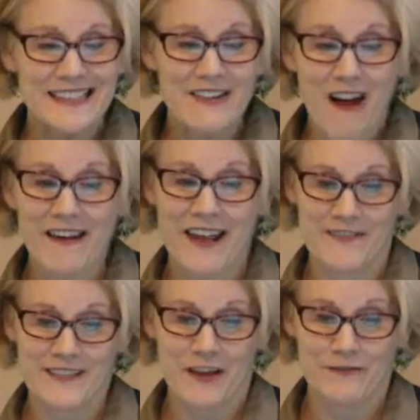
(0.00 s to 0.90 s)
did not
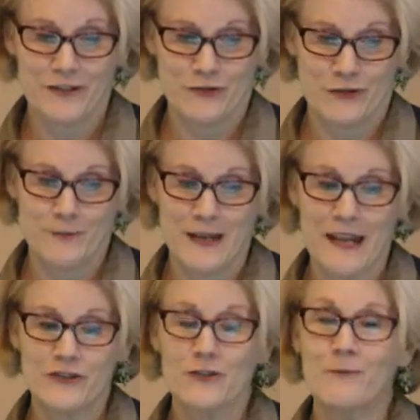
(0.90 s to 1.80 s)
have
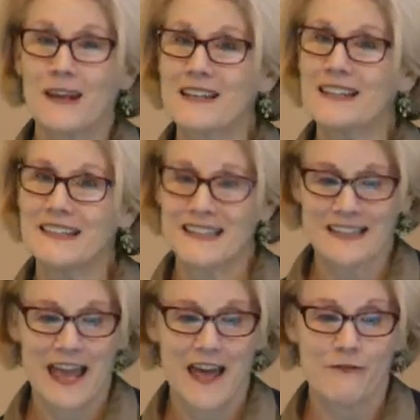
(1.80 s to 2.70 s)
self-determination because he
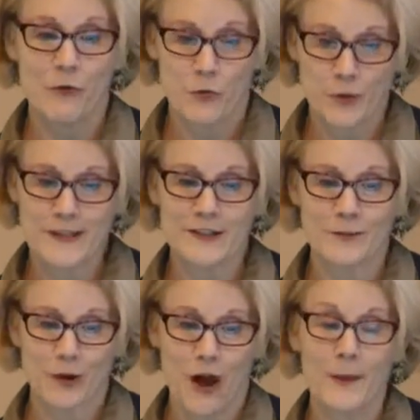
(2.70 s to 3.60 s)
didn't have
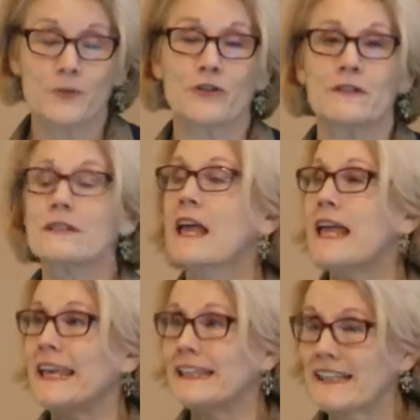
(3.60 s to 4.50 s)
reasonable options.
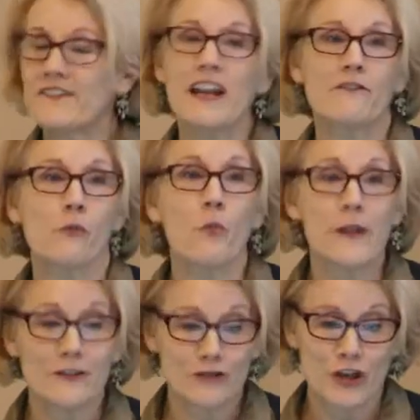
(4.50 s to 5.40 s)
He didn't even have a
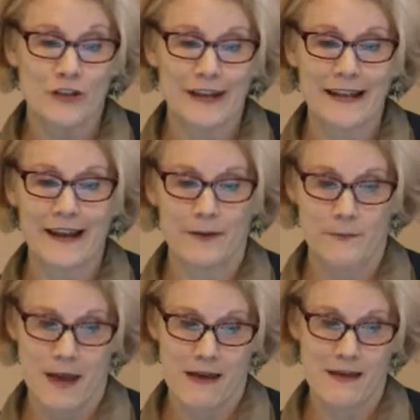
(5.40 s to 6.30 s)
wheelchair to get out
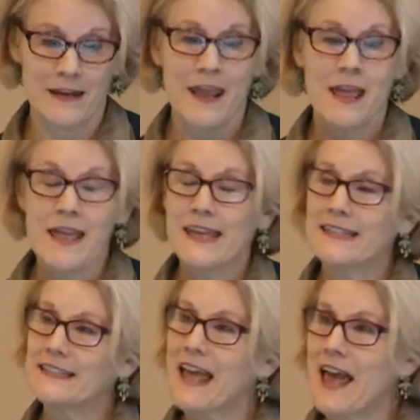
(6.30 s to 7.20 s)
of bed. He
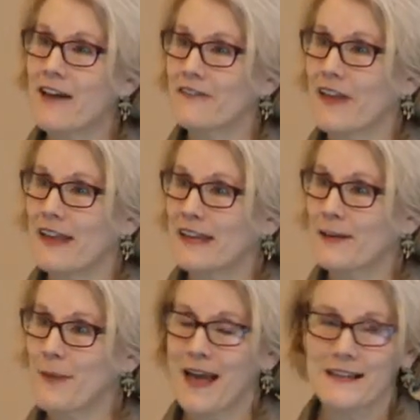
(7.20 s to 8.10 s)
didn't have any
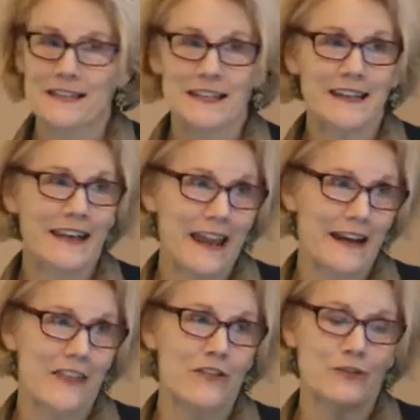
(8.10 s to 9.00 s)
capacity to
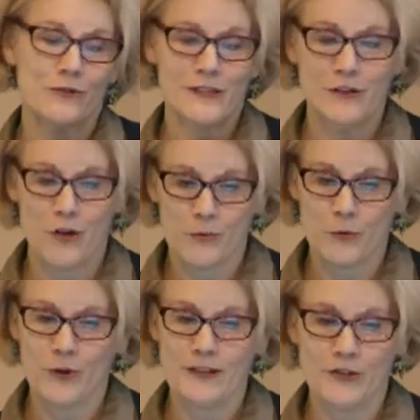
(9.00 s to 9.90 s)
get out of the nursing home
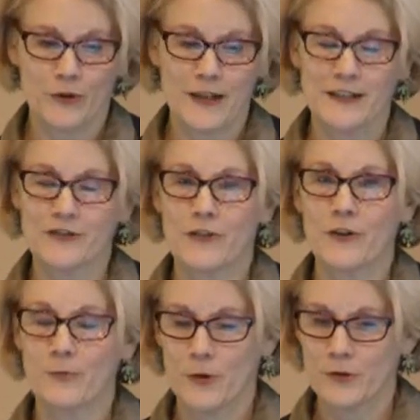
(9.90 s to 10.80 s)
and reintegrate into the
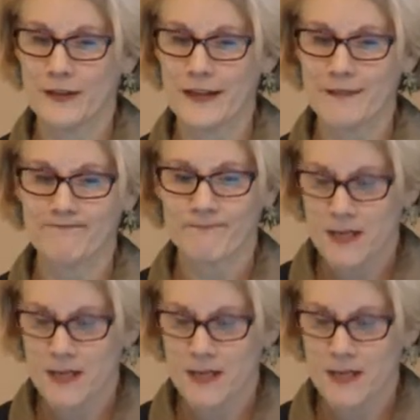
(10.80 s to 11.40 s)
community.